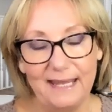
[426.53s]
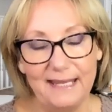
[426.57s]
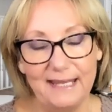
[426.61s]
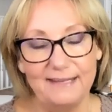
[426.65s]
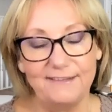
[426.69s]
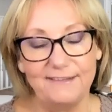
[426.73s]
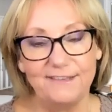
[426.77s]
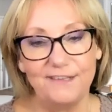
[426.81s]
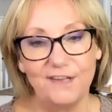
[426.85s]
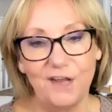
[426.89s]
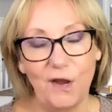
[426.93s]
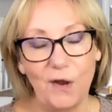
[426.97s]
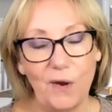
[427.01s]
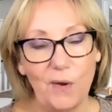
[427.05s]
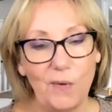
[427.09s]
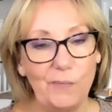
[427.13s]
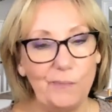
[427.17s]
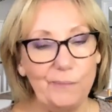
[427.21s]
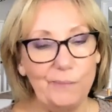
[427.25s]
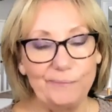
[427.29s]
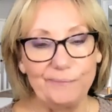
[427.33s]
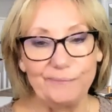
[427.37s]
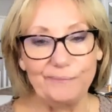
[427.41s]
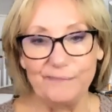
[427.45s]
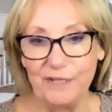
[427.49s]

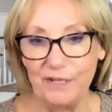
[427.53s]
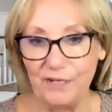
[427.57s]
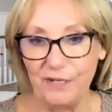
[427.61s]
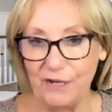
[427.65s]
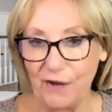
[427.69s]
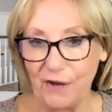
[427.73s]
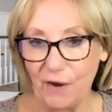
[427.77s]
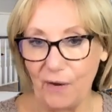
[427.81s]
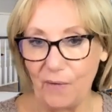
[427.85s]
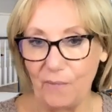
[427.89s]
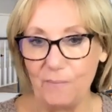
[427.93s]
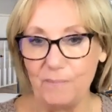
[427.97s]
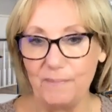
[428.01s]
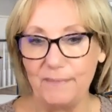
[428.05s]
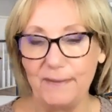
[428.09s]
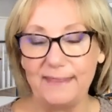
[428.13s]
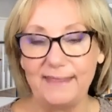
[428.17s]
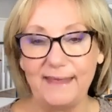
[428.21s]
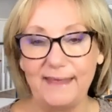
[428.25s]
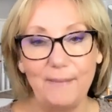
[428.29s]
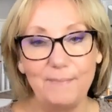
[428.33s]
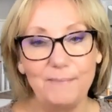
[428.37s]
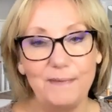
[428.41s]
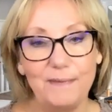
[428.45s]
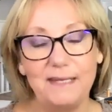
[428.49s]
So,
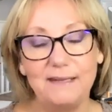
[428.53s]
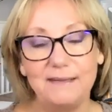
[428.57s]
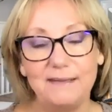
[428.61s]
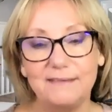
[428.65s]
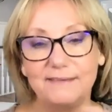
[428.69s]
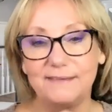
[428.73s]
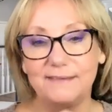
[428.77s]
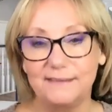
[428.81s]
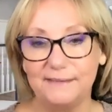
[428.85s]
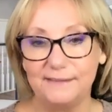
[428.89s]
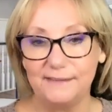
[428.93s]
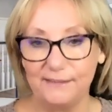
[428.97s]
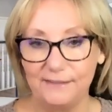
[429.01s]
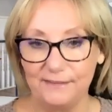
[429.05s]
that means